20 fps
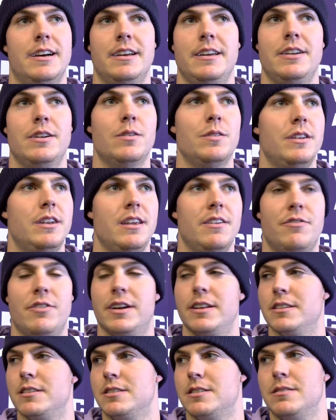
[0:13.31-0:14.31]
You know, the
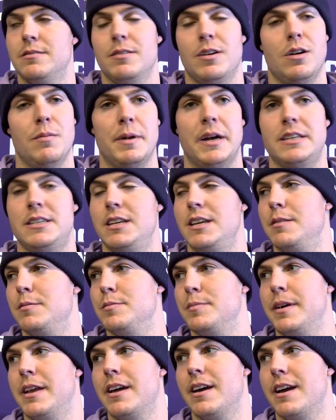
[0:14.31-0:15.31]
defense, all my
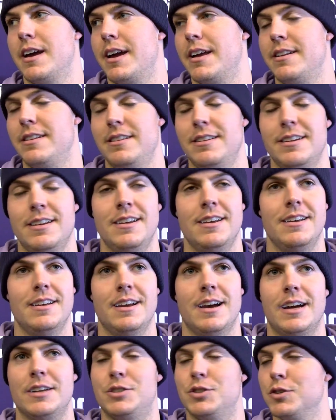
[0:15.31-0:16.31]
teams, man.
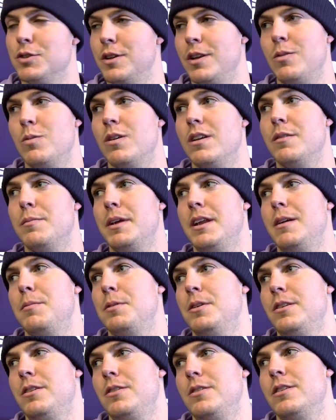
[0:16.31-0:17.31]
I truly wouldn't have been
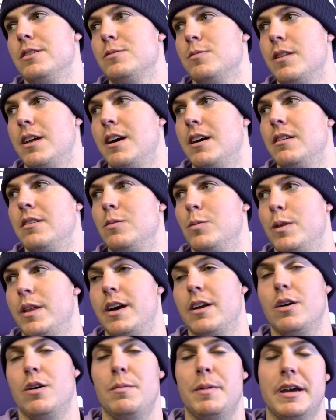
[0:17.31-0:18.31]
able to do this
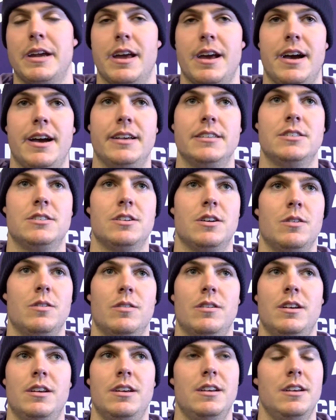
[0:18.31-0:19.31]
without all my guys.
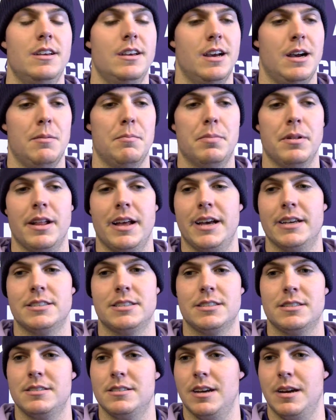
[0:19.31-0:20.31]
So I'm
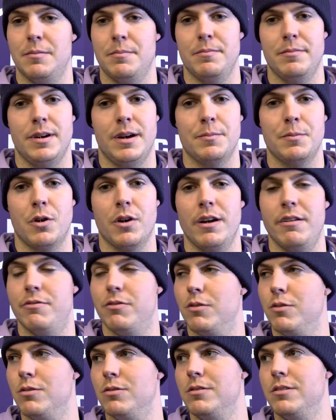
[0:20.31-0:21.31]
blessed. I'm
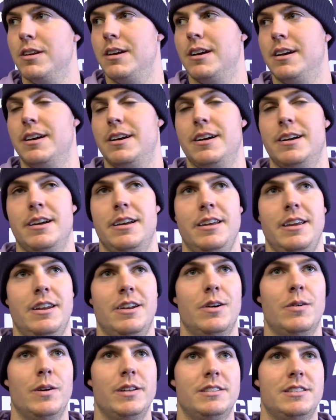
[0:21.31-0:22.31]
grateful. You
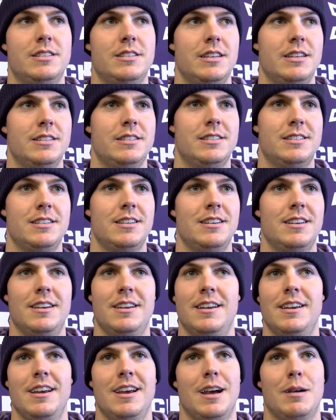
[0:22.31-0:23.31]
know, it
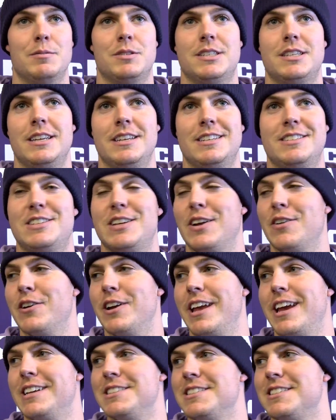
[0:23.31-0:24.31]
still
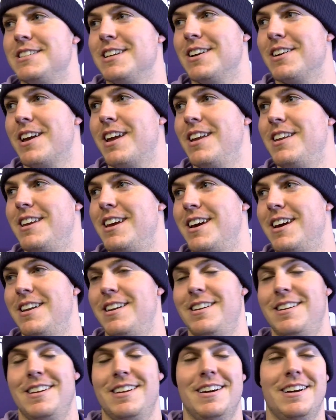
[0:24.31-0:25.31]
really hasn't sunk in yet.
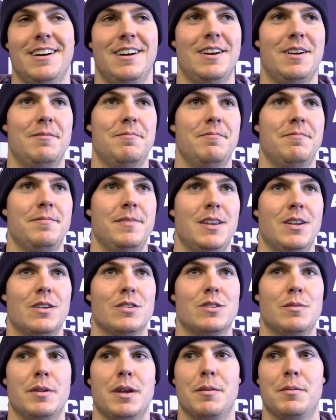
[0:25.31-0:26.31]
You
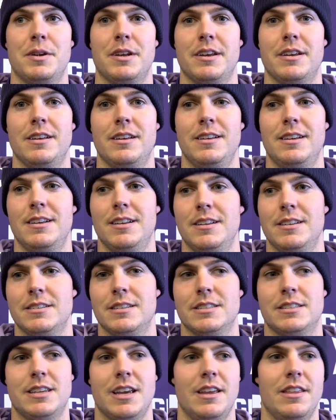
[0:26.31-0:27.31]
know, to be able to
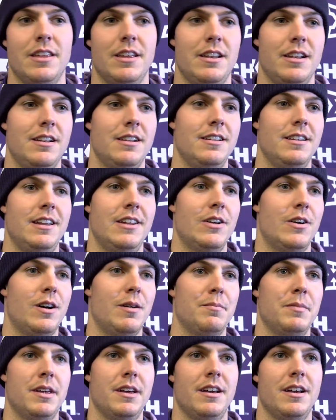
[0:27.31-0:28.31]
say that, you know,
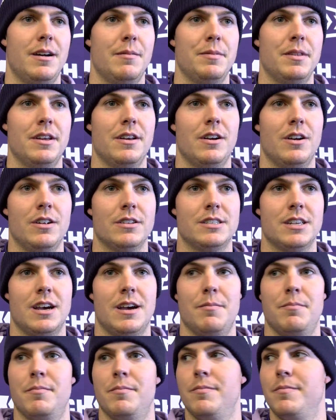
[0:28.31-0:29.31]
I'm the
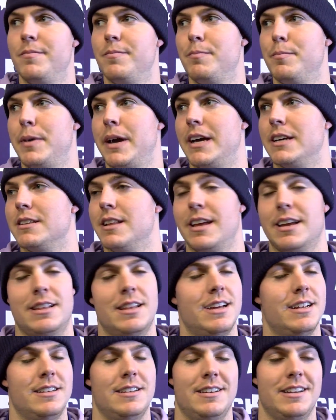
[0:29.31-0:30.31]
all-time pass, like
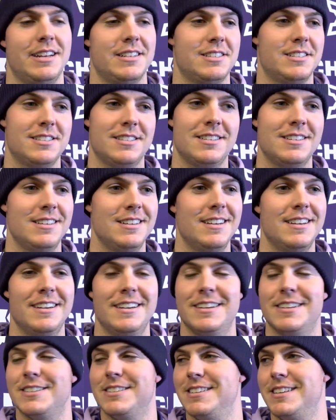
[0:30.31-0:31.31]
that's
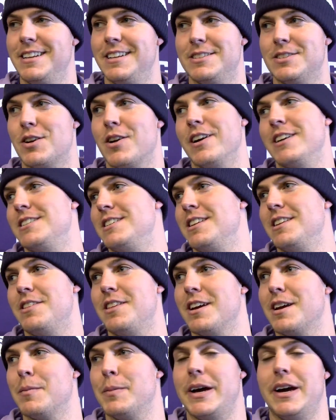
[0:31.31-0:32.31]
it's crazy to
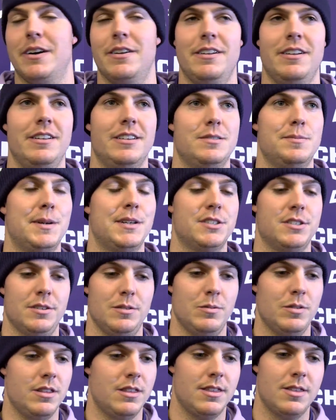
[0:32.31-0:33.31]
think about,
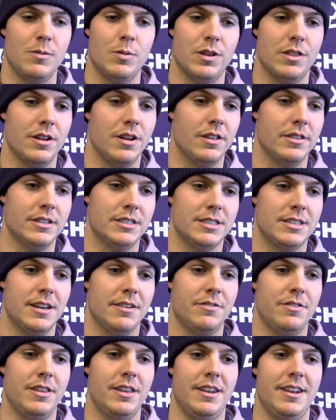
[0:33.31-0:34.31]
especially with all the
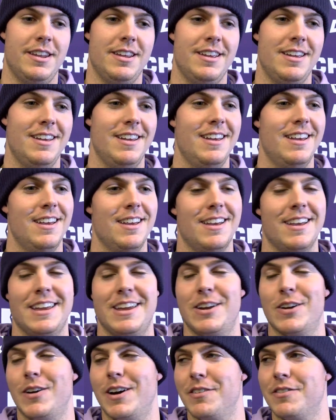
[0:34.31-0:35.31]
stuff that,
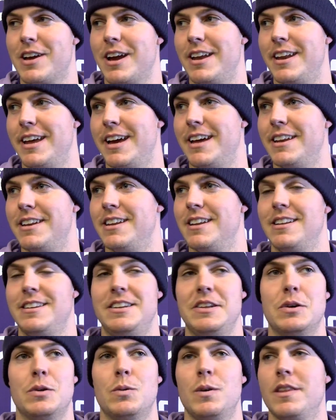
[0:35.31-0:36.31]
you know, I've kind of had to
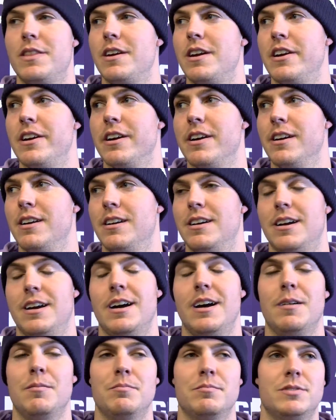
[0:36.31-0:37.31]
deal with here.
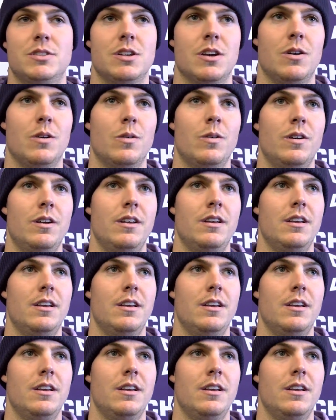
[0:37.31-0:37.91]
So